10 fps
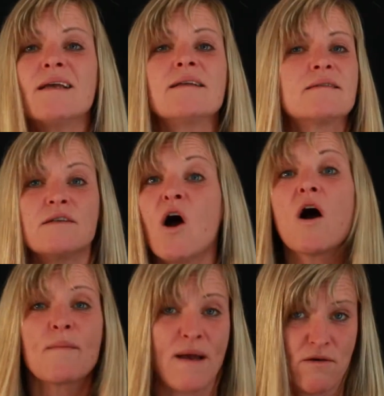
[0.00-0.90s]
It's a
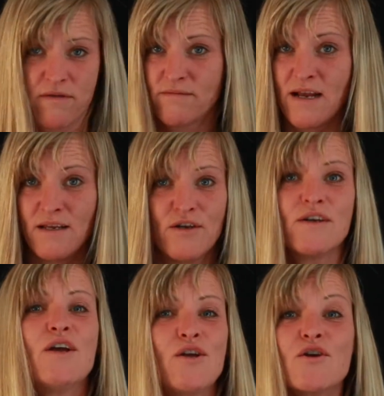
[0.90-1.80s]
dog mouth, right?
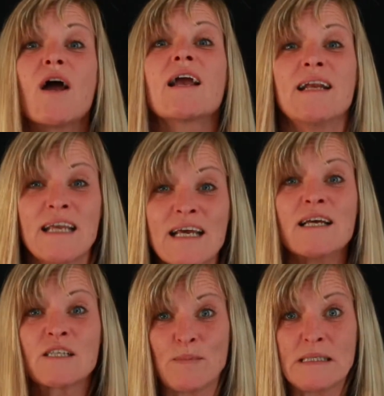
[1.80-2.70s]
You're not going to get a
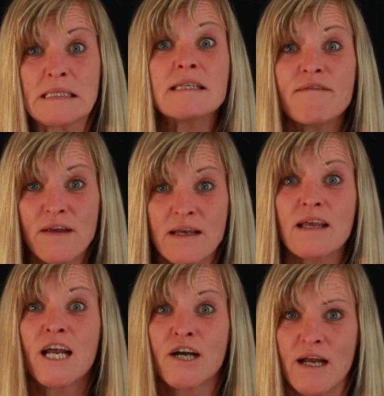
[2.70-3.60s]
specific
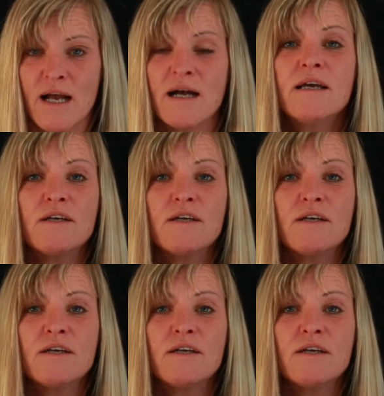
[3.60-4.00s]
area.